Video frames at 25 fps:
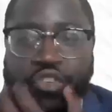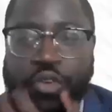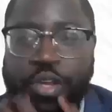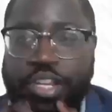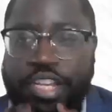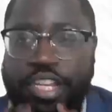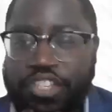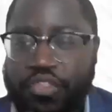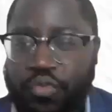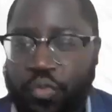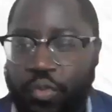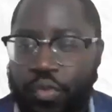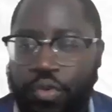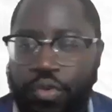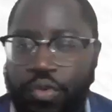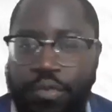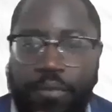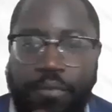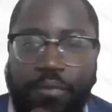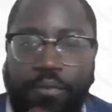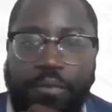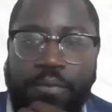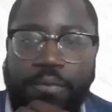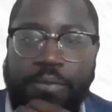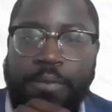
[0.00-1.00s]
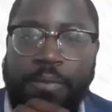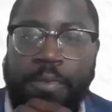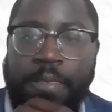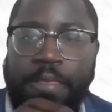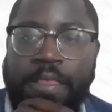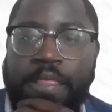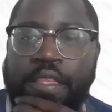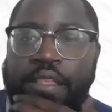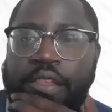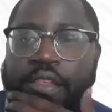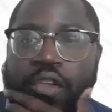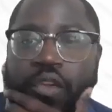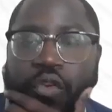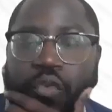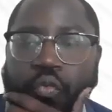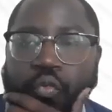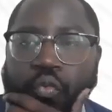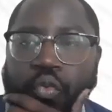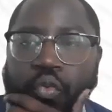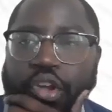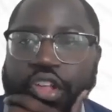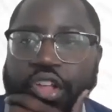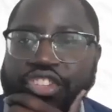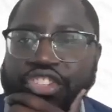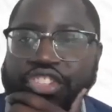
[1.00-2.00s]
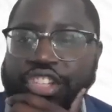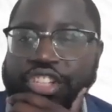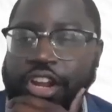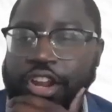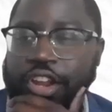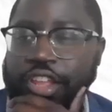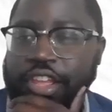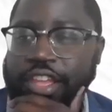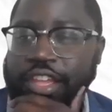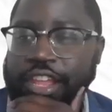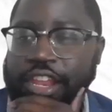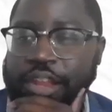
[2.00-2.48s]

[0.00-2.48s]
joined us, we'll get started